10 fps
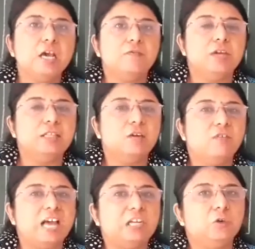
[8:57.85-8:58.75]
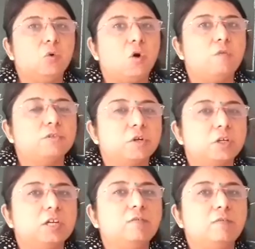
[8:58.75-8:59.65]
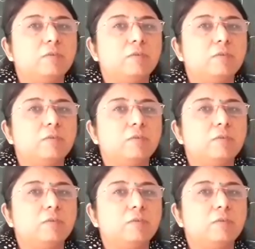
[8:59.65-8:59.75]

when the value of certain